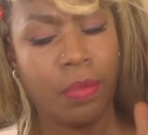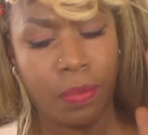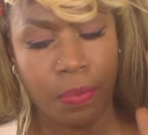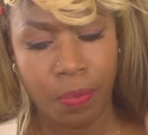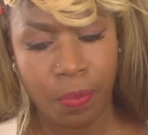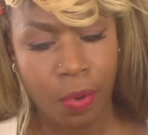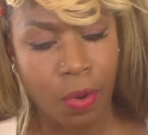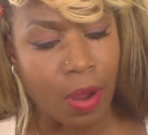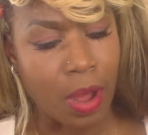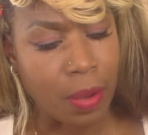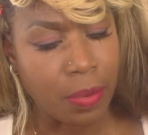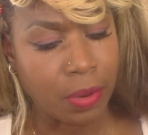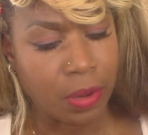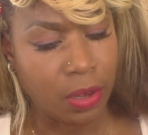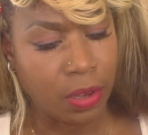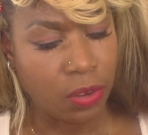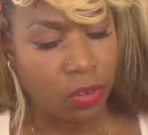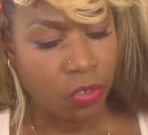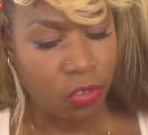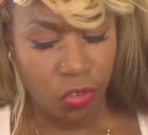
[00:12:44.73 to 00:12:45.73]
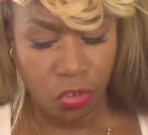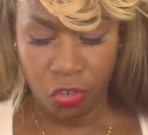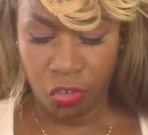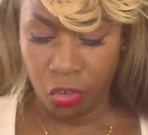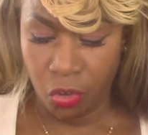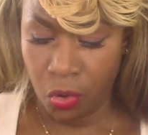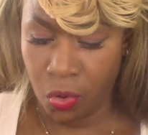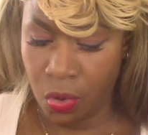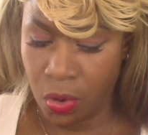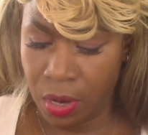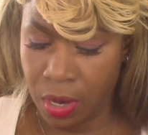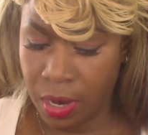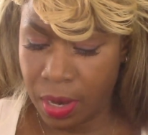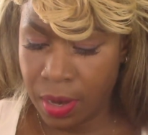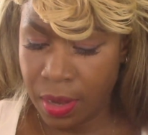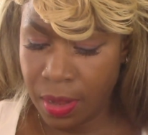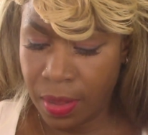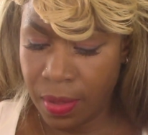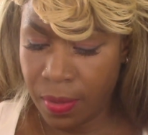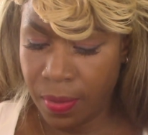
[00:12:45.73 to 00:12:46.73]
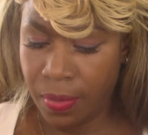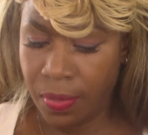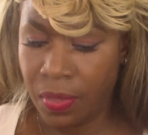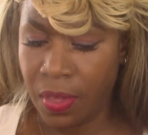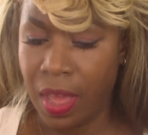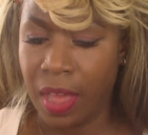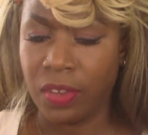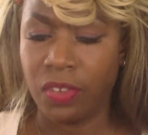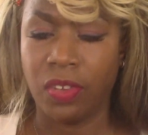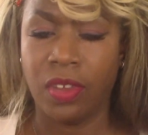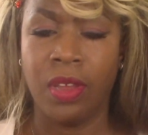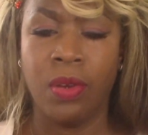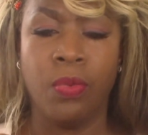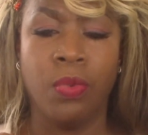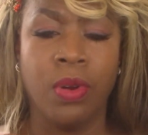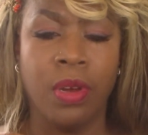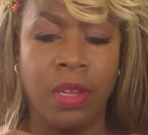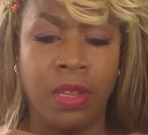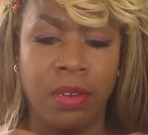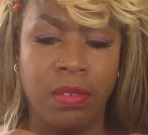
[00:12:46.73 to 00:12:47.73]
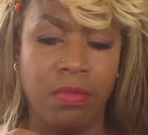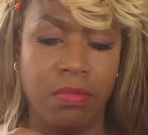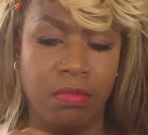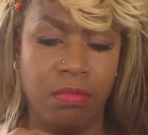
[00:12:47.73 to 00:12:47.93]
probably sure that it would,